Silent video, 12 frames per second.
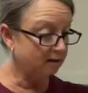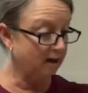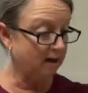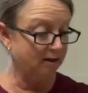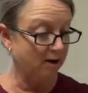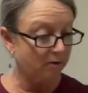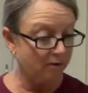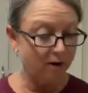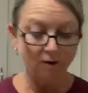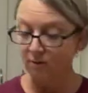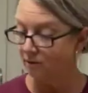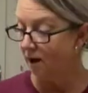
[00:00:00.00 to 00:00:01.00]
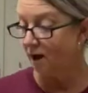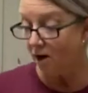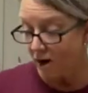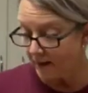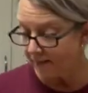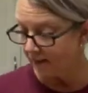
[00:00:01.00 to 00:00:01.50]
I don't know how
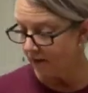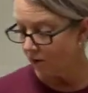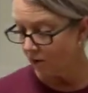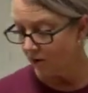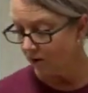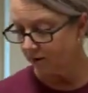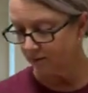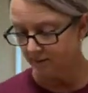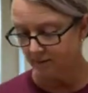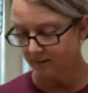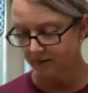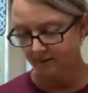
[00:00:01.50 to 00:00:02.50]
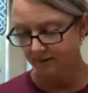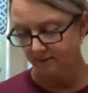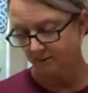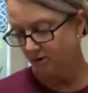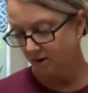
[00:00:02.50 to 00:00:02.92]
hot they are. Lynn says they're